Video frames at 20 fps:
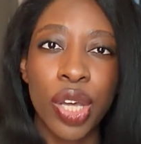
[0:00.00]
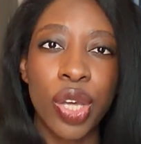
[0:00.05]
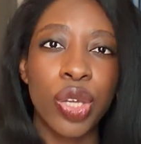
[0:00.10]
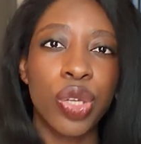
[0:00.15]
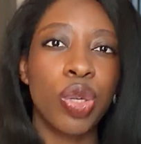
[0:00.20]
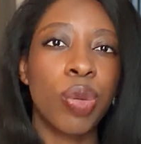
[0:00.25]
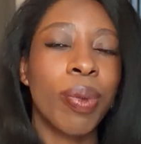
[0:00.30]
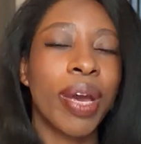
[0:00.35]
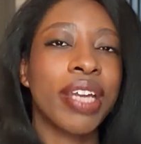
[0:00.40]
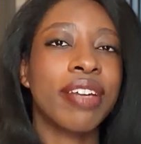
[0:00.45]

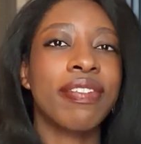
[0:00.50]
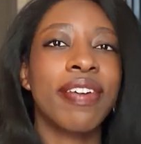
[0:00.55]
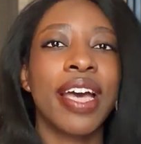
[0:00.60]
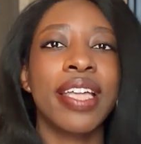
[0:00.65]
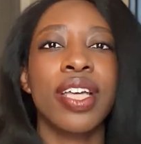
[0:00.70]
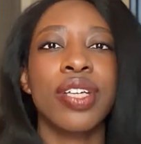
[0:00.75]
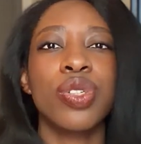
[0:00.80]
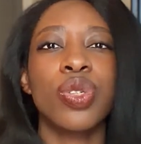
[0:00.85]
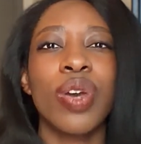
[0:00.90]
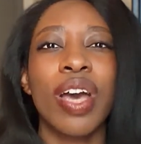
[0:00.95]
You might find
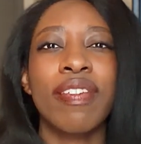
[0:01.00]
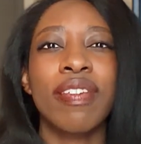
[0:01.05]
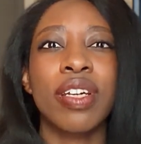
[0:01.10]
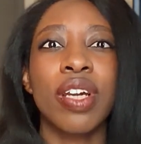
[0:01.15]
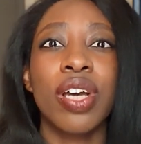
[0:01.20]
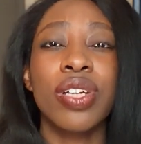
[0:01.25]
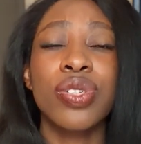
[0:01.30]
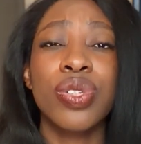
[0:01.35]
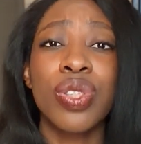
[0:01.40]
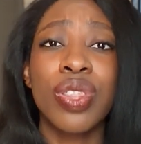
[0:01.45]
that you have a
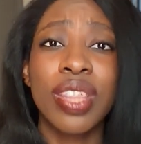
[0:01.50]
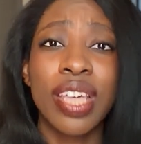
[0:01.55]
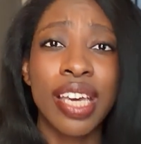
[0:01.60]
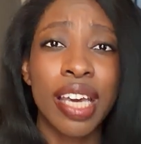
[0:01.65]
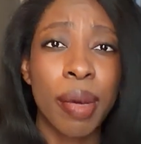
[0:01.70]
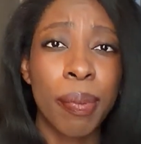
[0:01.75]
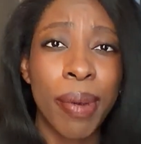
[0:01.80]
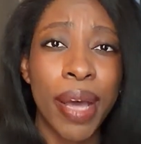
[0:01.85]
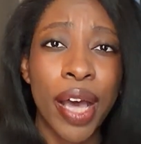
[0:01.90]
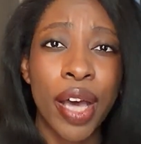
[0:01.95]
lot to think
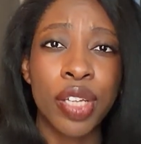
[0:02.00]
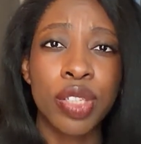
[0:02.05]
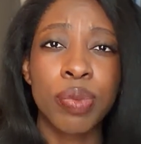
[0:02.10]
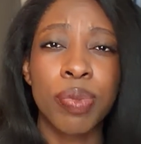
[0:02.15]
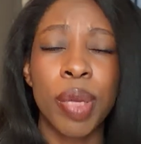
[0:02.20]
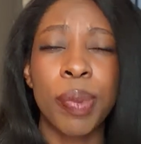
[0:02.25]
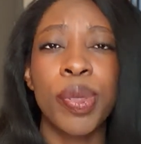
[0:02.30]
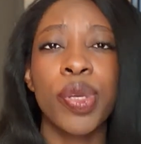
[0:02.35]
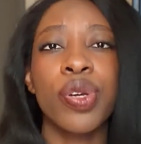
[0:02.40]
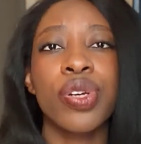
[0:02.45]
about.
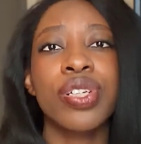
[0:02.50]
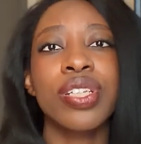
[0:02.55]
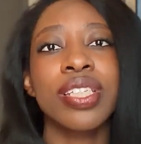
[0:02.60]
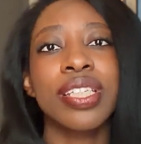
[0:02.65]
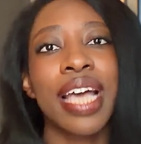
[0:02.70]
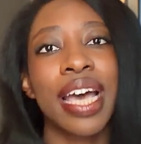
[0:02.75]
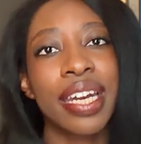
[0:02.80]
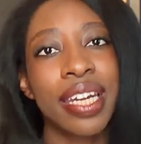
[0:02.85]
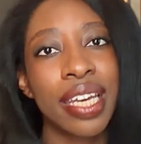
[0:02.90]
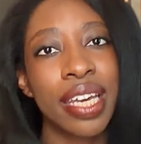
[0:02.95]
Maybe you're
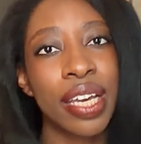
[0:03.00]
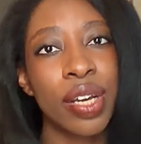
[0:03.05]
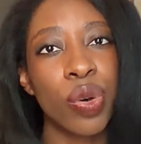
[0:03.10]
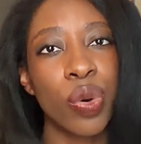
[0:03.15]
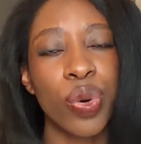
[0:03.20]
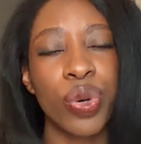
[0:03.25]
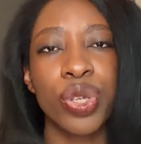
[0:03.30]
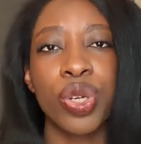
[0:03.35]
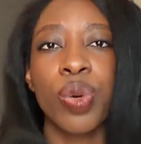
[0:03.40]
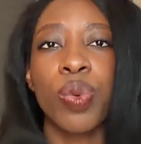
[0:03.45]
studying
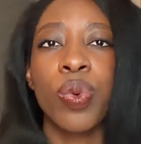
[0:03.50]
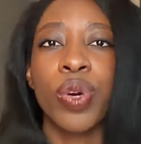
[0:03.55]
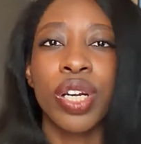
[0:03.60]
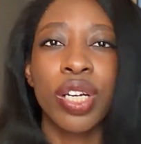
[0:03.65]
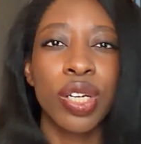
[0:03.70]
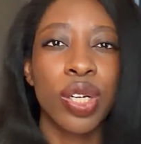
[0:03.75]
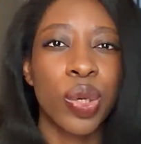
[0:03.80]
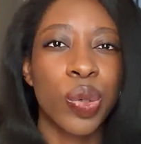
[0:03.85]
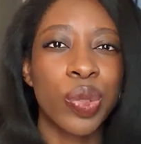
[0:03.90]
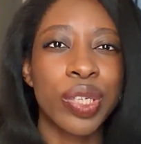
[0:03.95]
or your
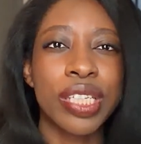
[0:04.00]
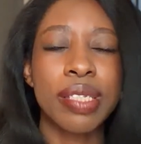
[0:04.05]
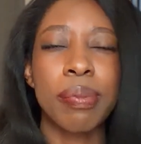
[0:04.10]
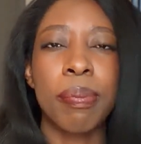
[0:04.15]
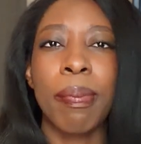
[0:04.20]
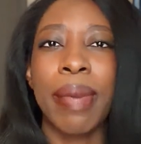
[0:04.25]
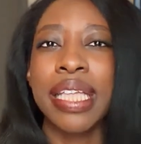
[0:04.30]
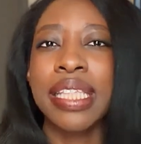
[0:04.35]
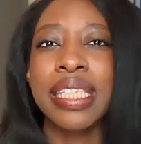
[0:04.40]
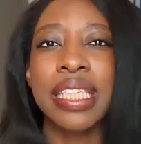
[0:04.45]
workload is
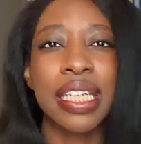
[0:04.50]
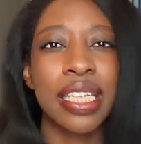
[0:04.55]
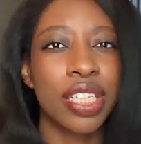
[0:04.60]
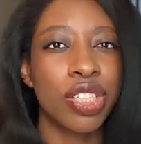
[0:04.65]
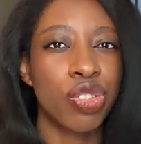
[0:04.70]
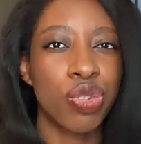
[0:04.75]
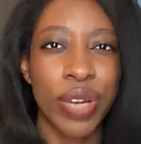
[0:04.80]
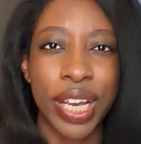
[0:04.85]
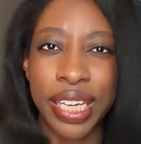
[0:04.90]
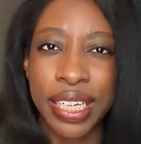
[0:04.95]
mentally
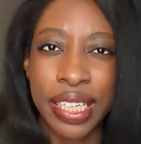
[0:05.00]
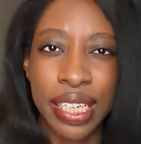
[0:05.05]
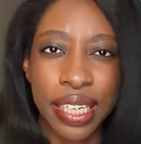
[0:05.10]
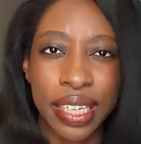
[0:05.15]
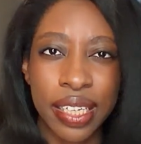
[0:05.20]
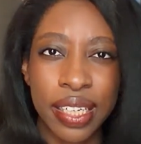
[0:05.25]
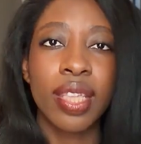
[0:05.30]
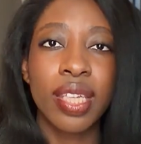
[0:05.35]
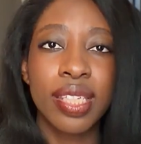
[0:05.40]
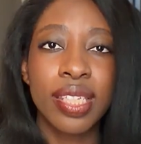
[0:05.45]

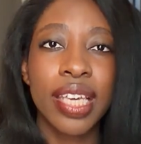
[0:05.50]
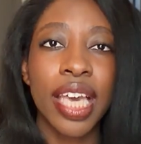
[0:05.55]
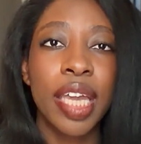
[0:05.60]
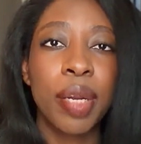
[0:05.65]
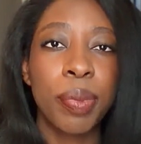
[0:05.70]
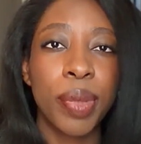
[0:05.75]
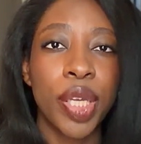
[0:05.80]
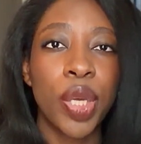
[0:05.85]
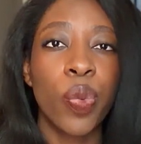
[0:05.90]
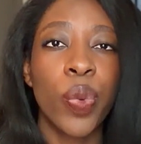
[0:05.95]
draining. This can
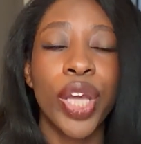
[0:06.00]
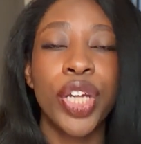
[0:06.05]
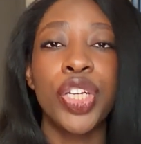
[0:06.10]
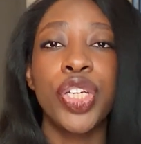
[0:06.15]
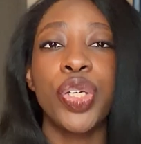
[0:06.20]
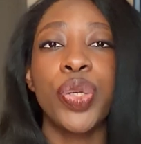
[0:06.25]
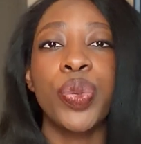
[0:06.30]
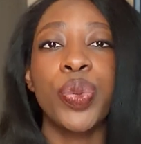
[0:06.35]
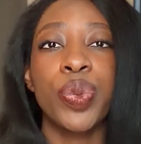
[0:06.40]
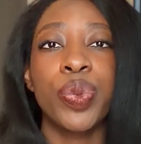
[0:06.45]
be when
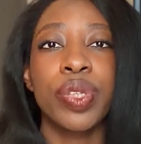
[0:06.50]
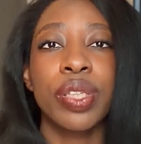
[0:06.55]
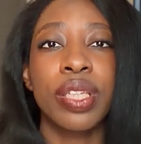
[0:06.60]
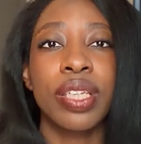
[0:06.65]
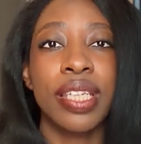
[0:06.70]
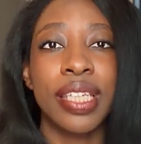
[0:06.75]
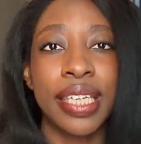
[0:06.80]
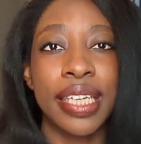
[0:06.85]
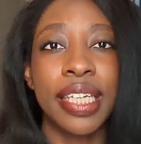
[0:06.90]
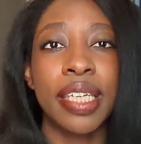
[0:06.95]
you
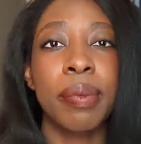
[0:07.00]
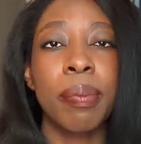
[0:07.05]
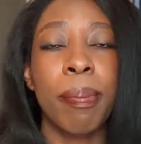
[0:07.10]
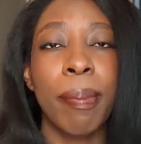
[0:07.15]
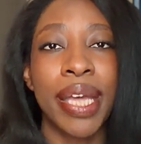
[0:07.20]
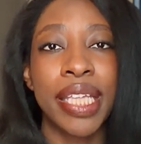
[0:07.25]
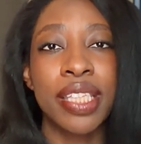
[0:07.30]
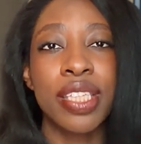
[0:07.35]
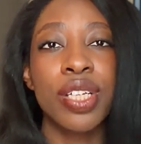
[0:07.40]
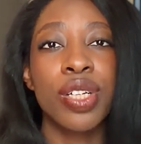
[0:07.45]
need
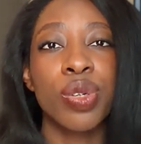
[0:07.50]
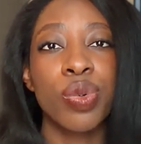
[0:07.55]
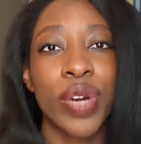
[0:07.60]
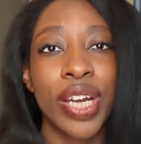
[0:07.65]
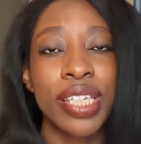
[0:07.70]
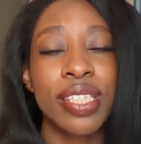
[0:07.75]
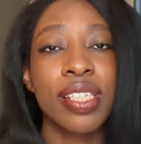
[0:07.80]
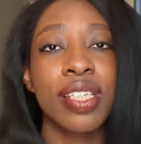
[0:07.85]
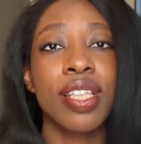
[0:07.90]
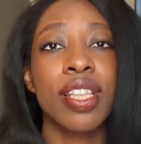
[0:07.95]
mental
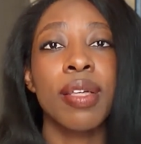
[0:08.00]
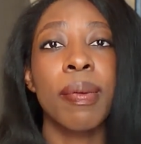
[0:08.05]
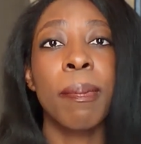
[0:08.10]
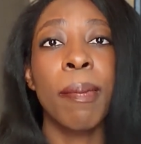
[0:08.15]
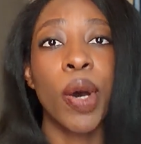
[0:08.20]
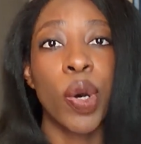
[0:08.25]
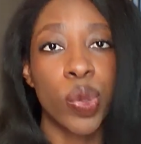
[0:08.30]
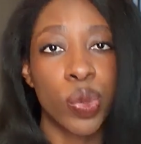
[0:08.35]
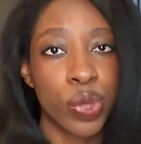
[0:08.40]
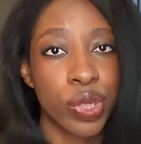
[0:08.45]
rest the
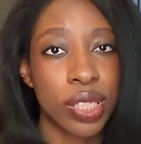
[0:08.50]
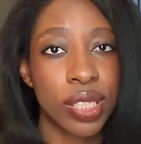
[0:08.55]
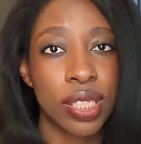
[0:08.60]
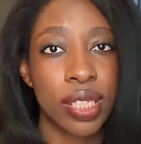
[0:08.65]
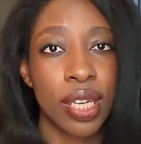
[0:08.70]
most.